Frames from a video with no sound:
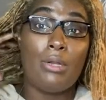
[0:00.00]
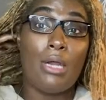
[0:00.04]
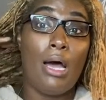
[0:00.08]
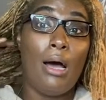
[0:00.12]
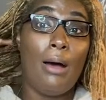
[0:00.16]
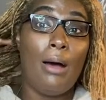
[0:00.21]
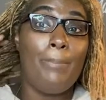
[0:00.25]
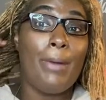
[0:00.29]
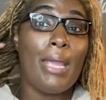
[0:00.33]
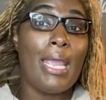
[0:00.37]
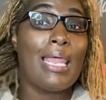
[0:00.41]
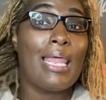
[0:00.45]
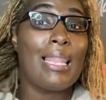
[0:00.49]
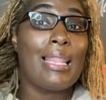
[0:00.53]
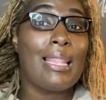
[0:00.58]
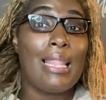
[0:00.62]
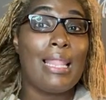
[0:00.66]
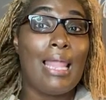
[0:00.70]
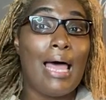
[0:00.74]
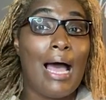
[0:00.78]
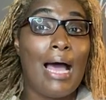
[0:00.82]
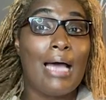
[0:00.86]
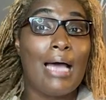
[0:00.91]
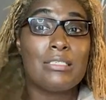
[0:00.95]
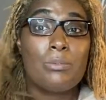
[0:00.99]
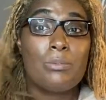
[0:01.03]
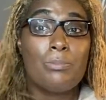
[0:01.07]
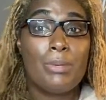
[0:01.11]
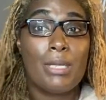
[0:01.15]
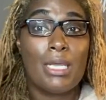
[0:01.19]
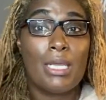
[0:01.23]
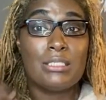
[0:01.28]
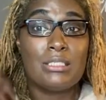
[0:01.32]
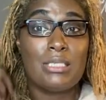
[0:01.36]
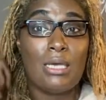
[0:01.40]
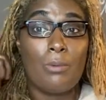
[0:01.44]
up a lot
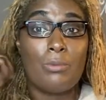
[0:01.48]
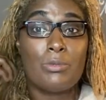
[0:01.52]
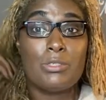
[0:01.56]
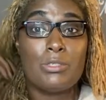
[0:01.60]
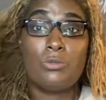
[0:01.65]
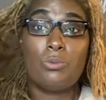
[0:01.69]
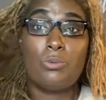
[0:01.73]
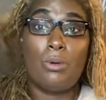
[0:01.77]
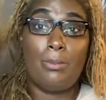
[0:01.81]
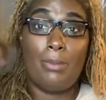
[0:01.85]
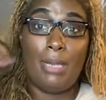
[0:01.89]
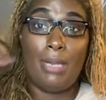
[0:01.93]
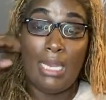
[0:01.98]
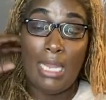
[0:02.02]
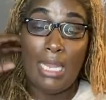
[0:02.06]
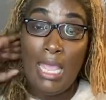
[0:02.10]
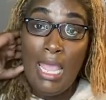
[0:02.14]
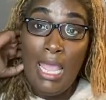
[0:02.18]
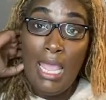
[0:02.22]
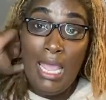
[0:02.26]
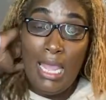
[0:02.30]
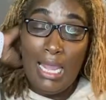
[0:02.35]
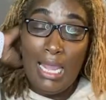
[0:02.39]
because I was swimming.